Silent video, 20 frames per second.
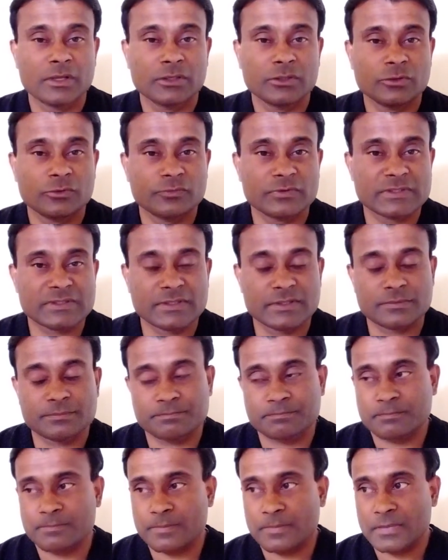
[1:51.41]
You
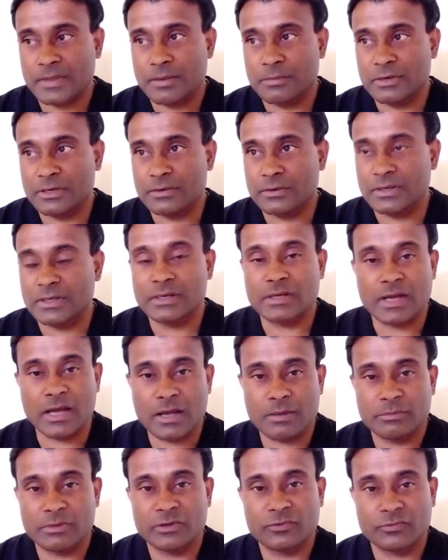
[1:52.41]
visit, I mean, an
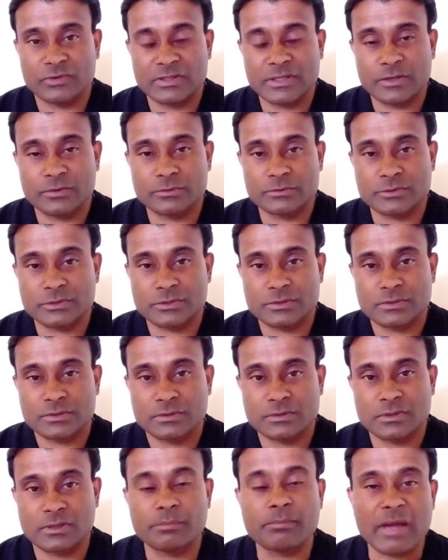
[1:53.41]
army without
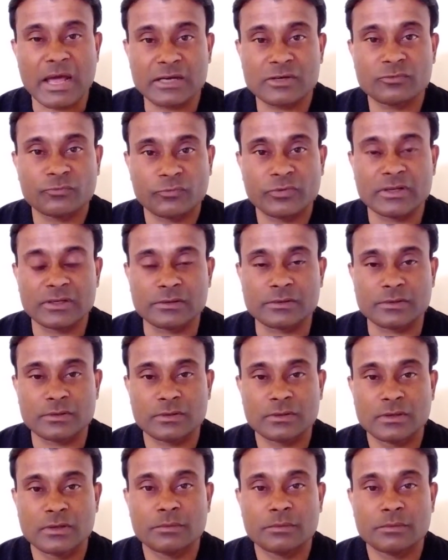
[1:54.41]
a battlefield,